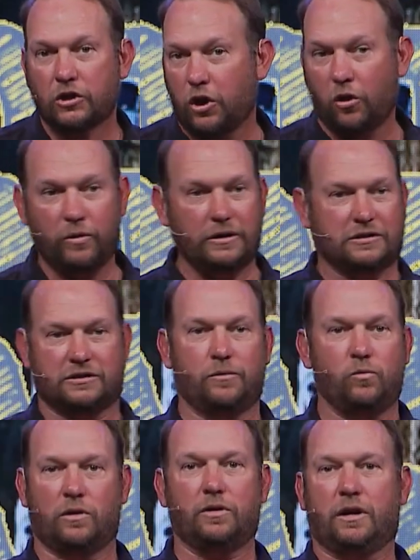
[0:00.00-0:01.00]
going
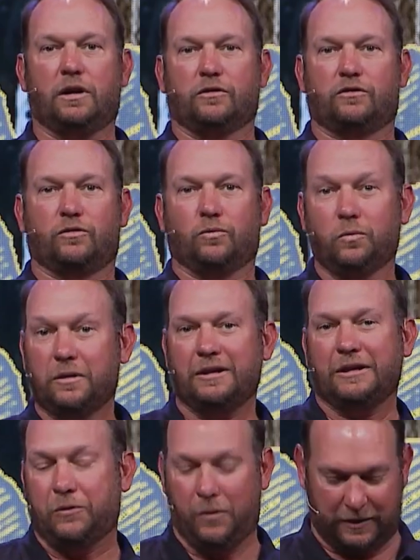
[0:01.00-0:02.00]
somewhere else
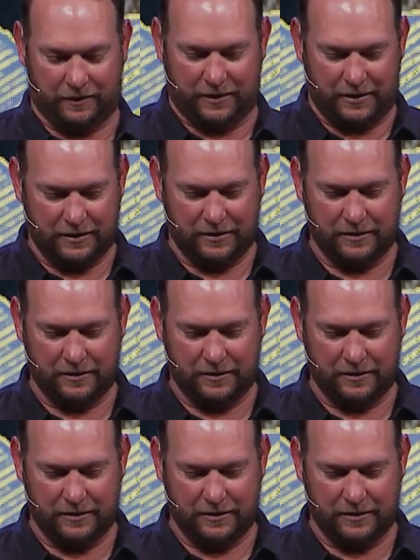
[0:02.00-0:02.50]
really quickly.